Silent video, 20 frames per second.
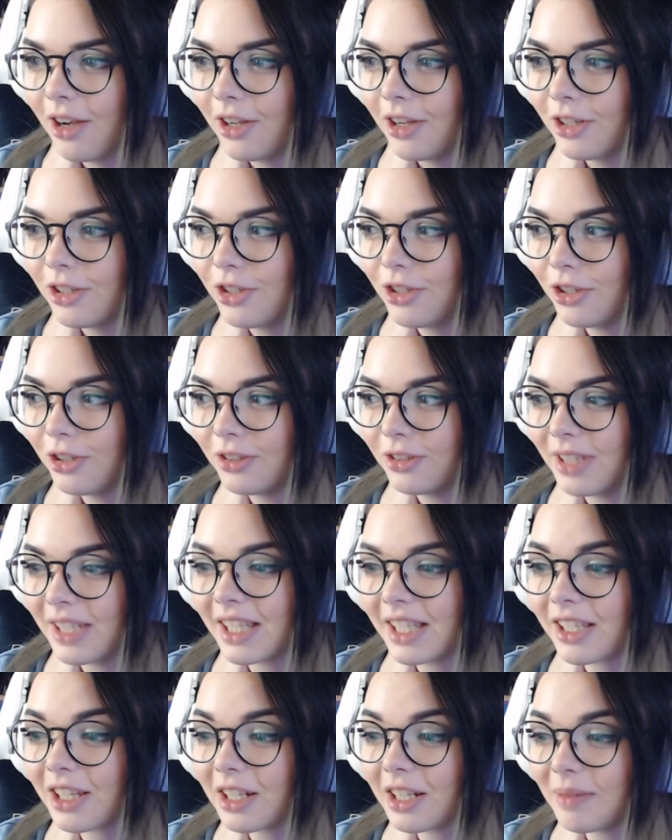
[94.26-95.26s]
Dude, this is
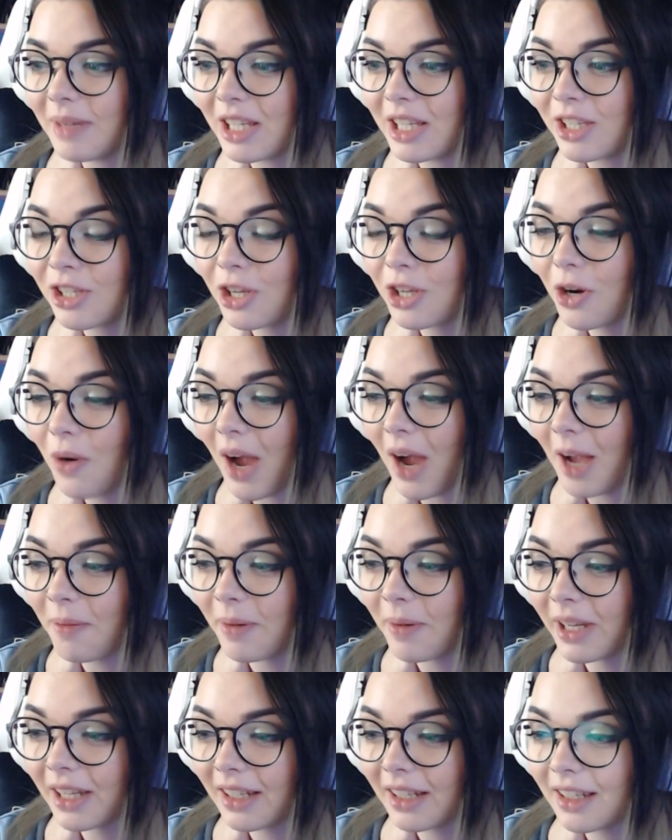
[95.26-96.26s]
gonna be so
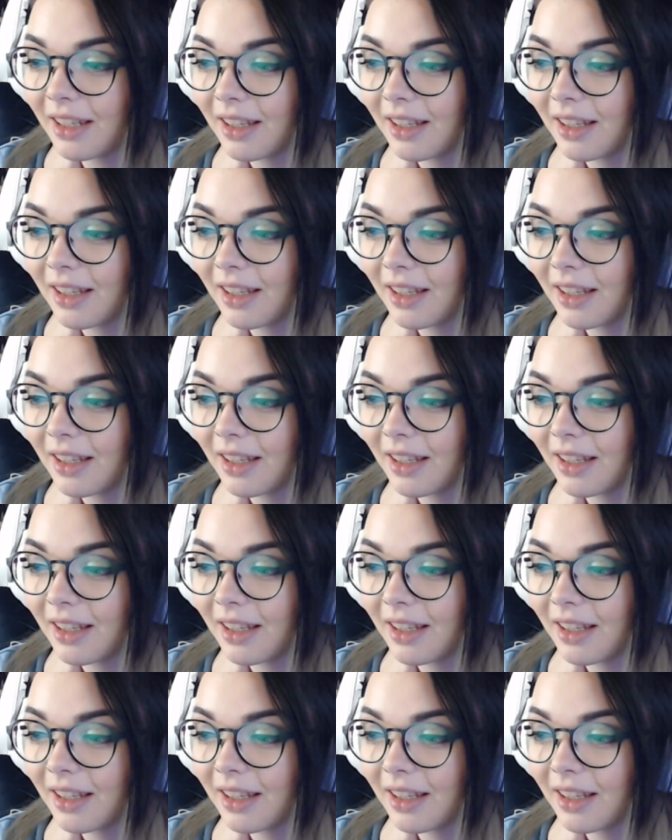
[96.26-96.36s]
epic.